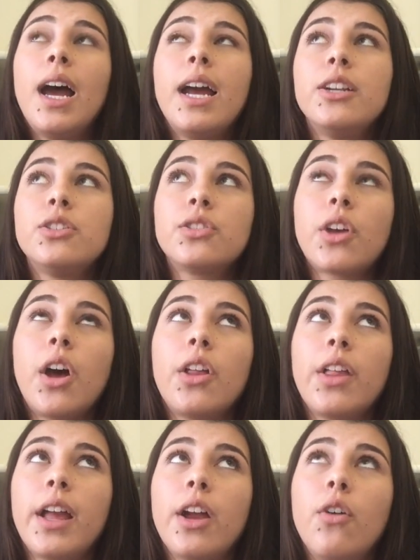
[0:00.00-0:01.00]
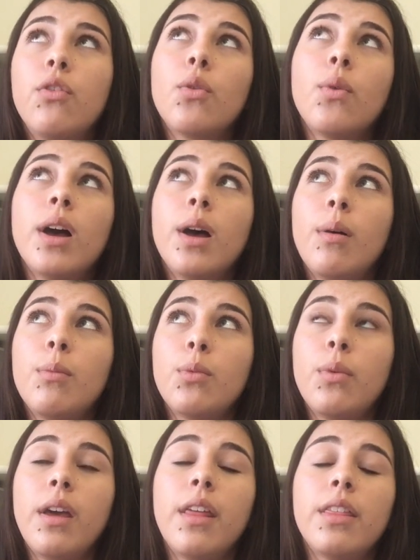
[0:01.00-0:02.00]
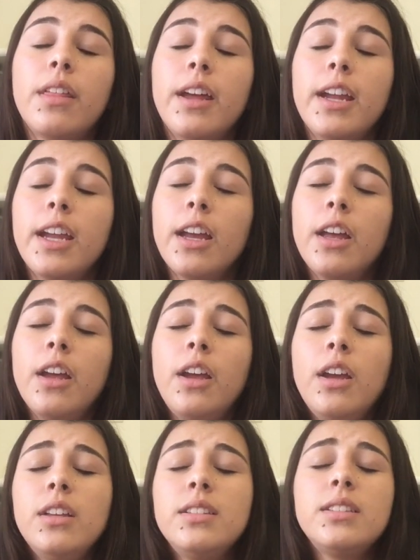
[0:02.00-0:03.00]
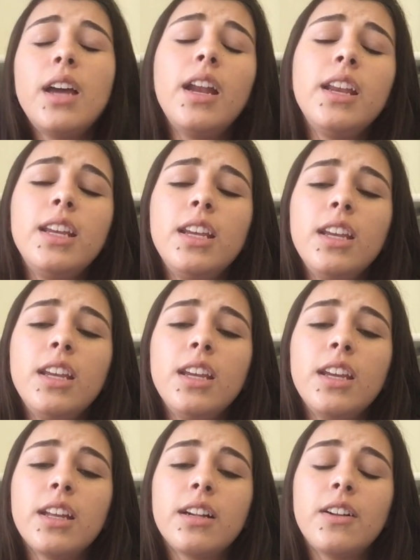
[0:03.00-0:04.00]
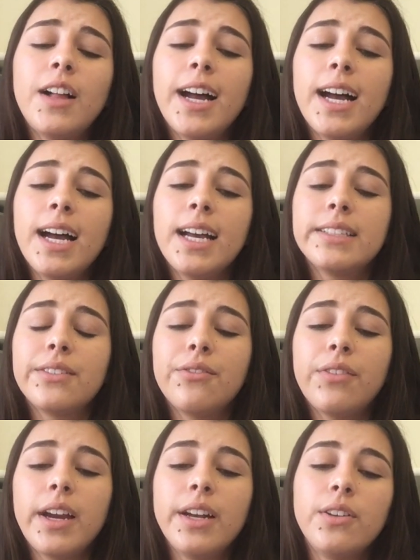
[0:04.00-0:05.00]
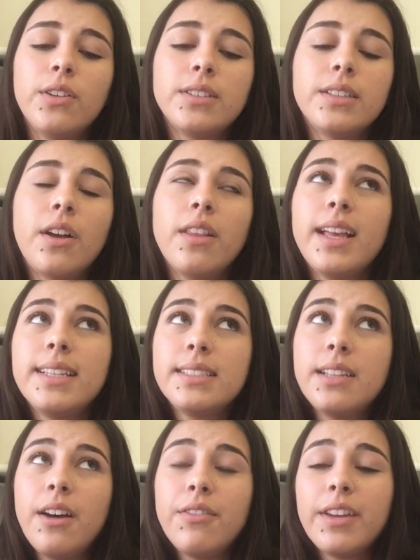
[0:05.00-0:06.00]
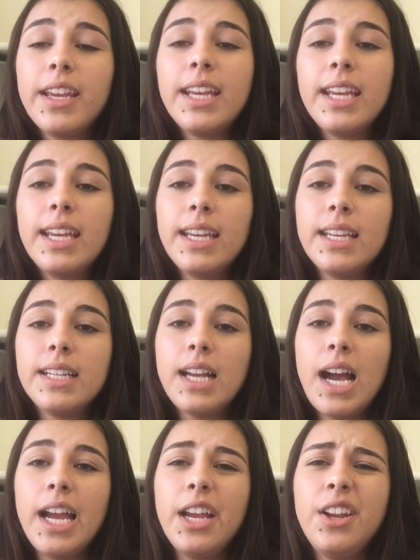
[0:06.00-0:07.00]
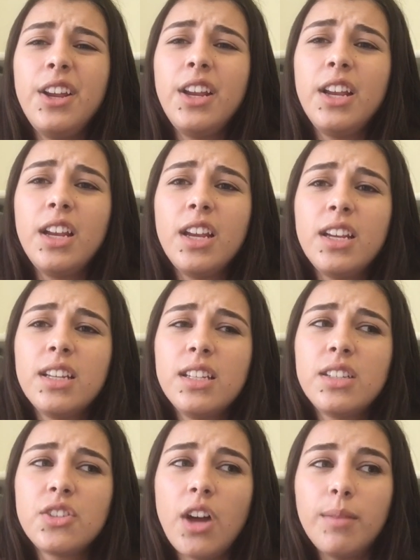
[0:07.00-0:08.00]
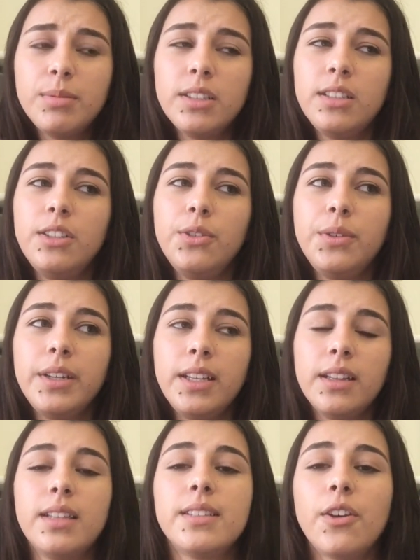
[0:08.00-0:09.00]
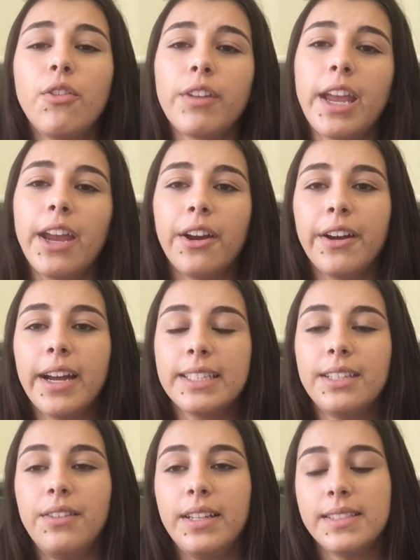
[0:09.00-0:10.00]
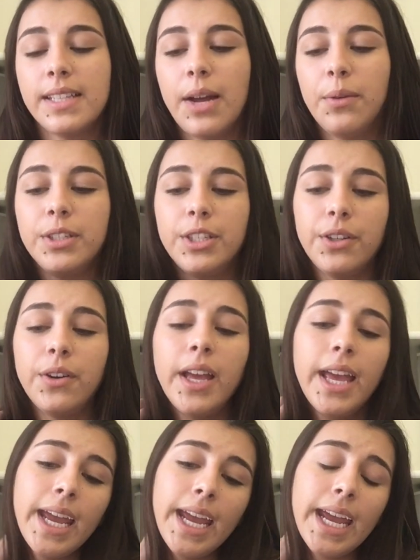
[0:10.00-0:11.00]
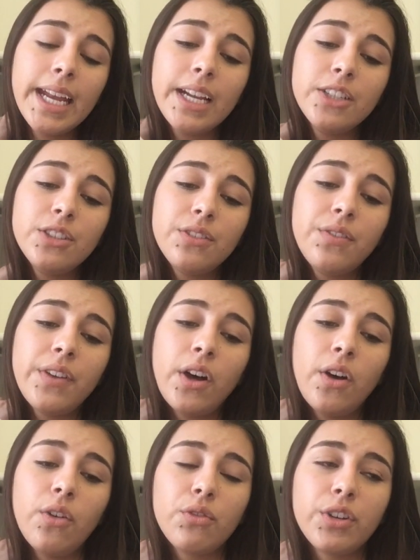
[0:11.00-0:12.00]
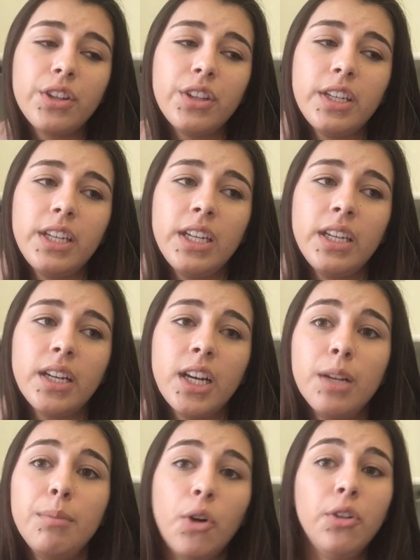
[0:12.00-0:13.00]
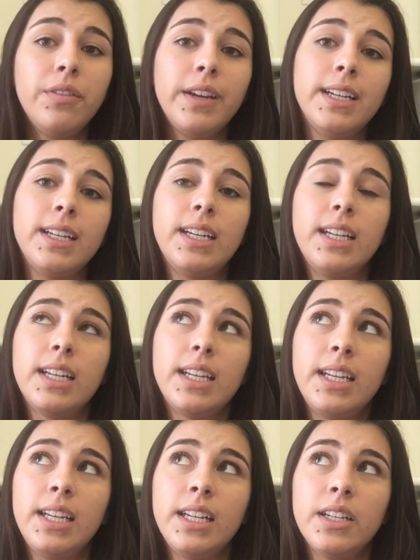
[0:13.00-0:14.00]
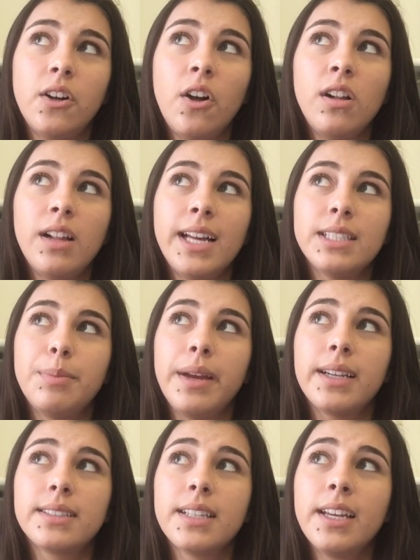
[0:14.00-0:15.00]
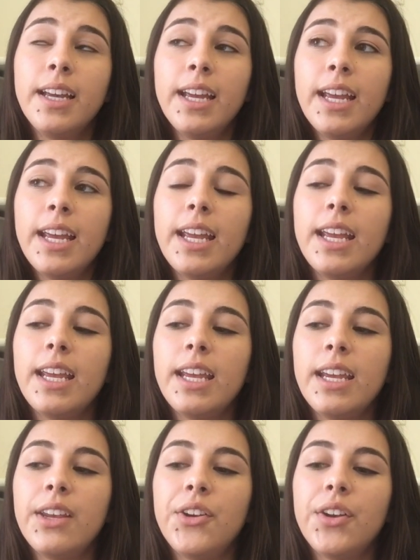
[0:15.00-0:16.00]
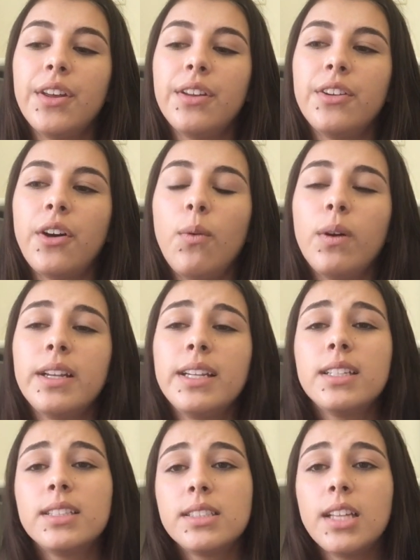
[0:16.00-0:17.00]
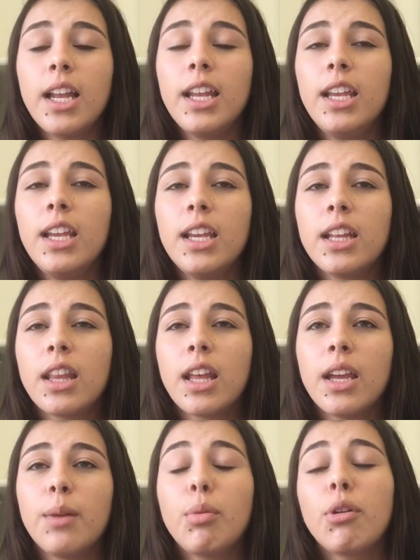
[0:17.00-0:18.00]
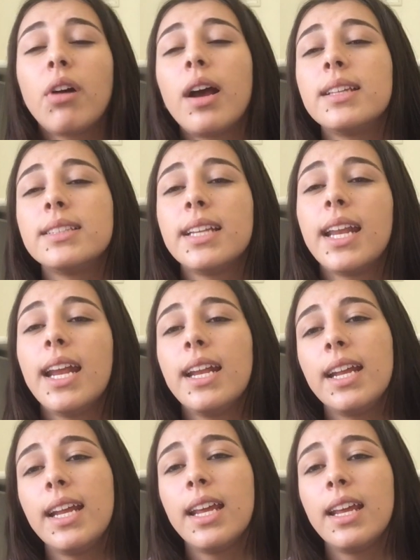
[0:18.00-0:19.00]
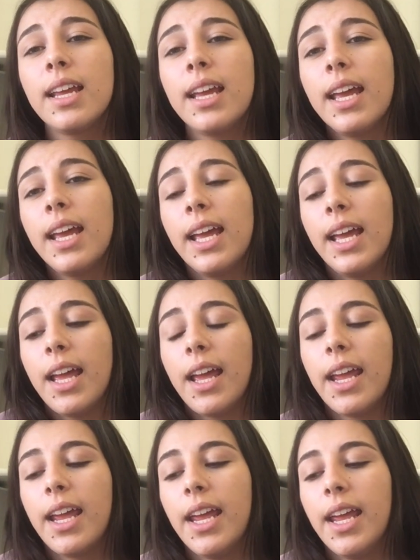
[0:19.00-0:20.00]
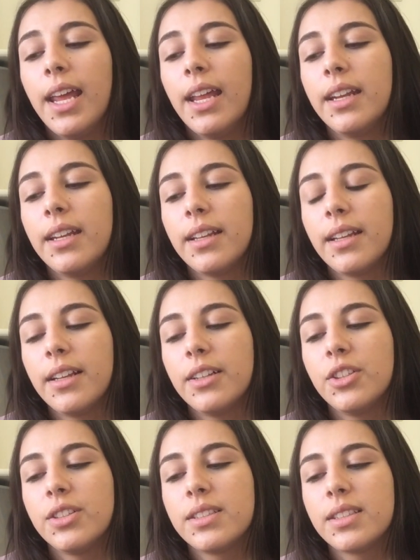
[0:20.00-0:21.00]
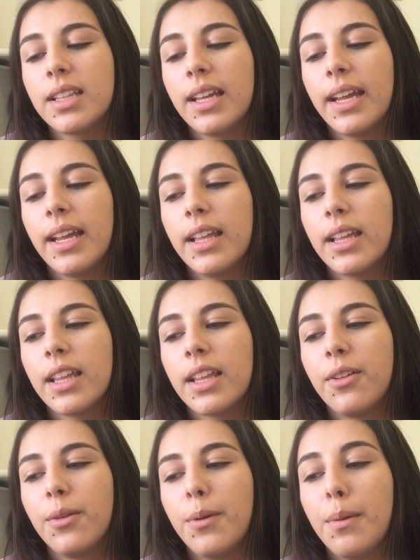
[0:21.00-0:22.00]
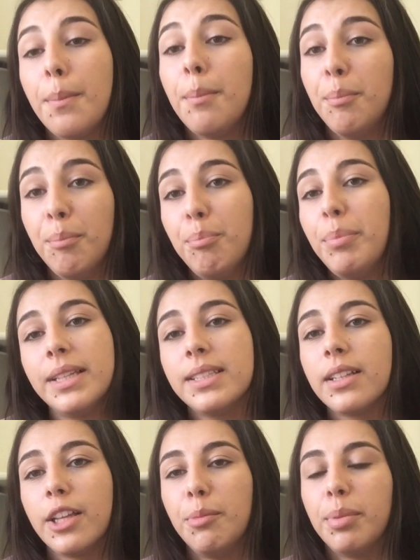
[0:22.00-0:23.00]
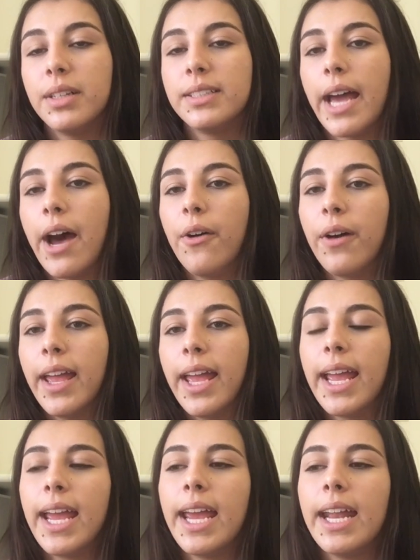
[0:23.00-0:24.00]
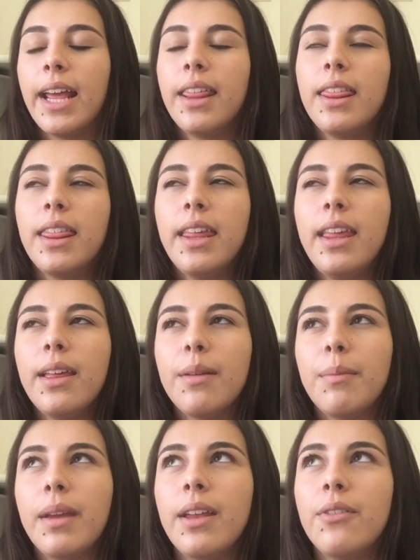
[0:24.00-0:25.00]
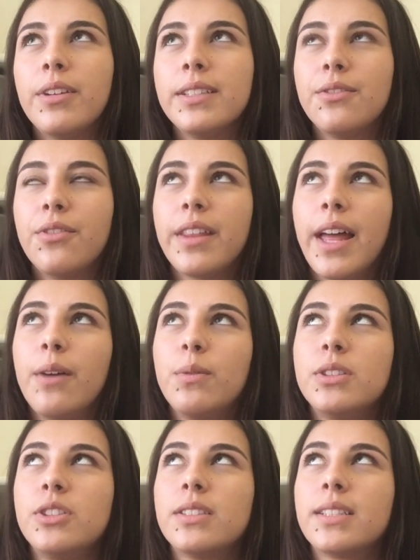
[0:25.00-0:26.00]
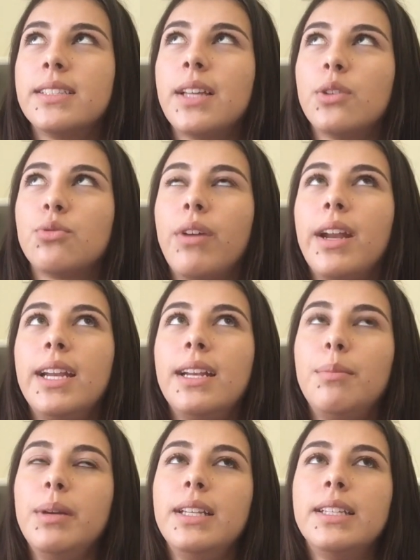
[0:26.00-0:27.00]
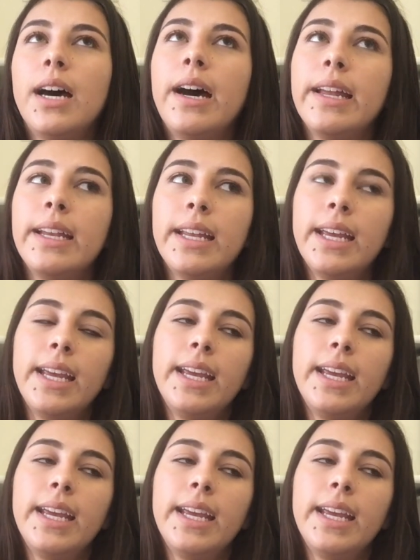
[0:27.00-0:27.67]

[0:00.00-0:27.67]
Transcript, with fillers: I just got like overwhelmed with like studying and class and finals and all that stuff and I stopped doing the self-care activities that I would do and I just felt really unmotivated in all aspects and not wanting to study and like procrastinating and just like basically burnt out. And I think a main reason for that was just because I was ready to be done